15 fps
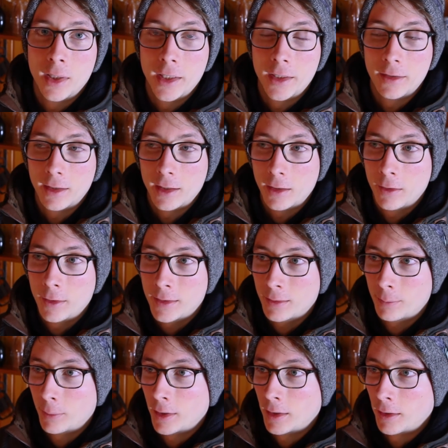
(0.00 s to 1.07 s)
plan it like
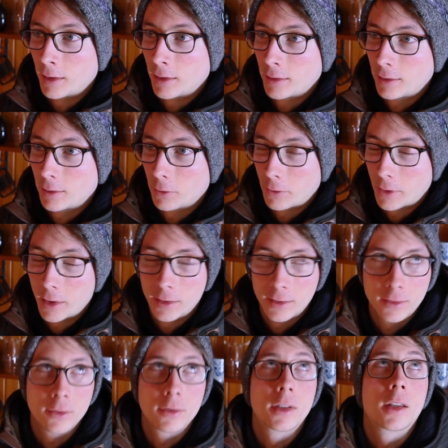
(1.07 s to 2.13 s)
this, but
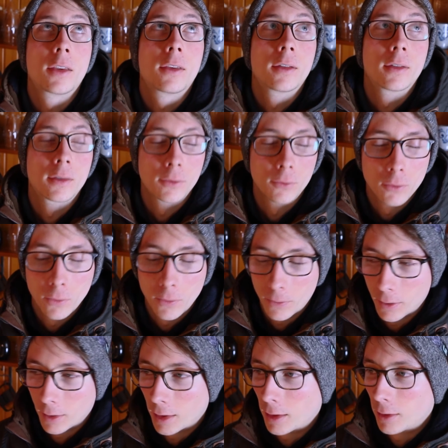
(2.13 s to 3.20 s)
Orion's gonna hit the roof
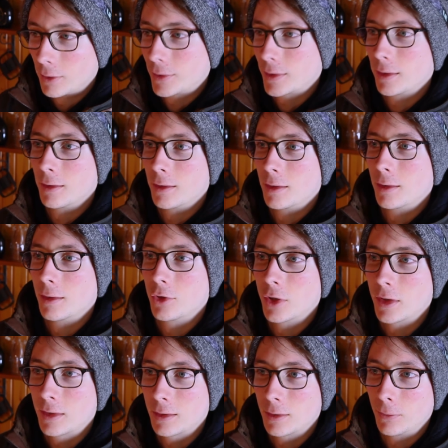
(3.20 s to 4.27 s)
of the house in
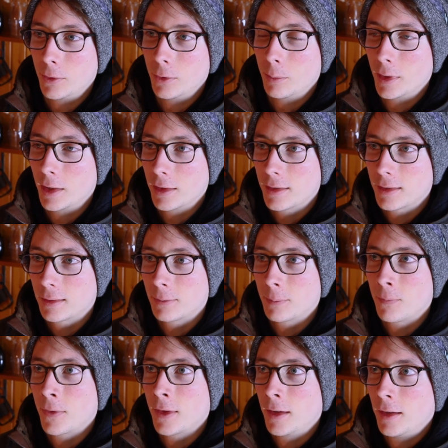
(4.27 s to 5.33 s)
just a few minutes.
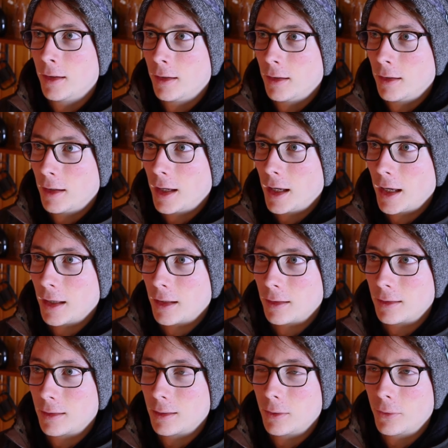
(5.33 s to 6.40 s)

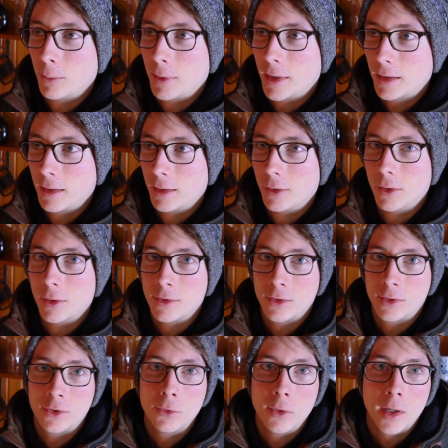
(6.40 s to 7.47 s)
And if I'm lucky, I
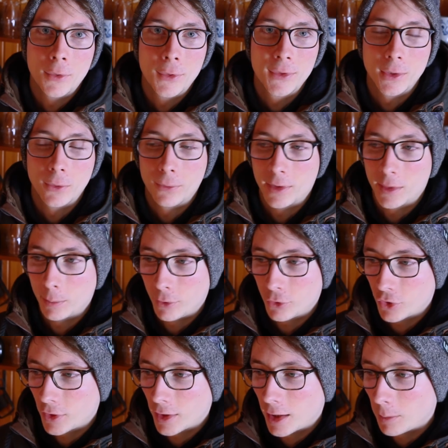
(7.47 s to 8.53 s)
got two hours of
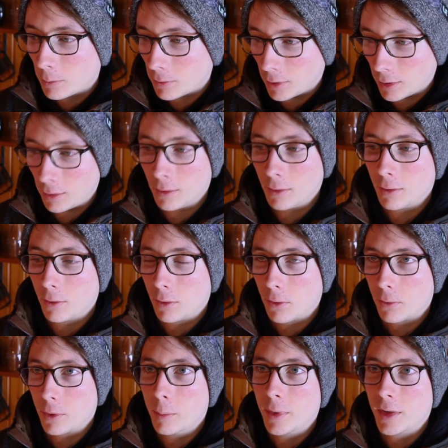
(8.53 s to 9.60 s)
exposure time in
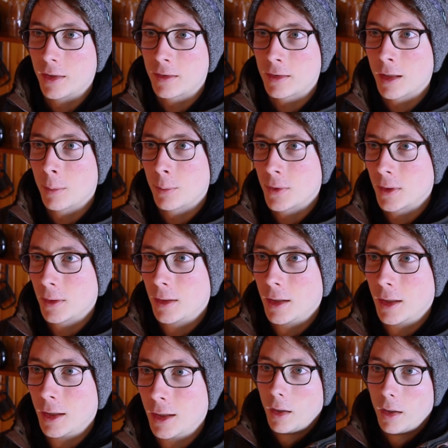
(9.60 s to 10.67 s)
three minute subs.
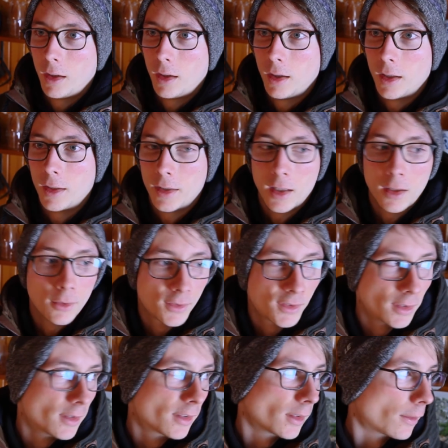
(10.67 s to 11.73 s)
And now,
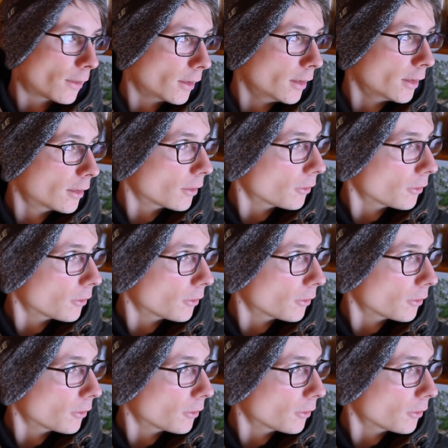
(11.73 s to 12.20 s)
since I think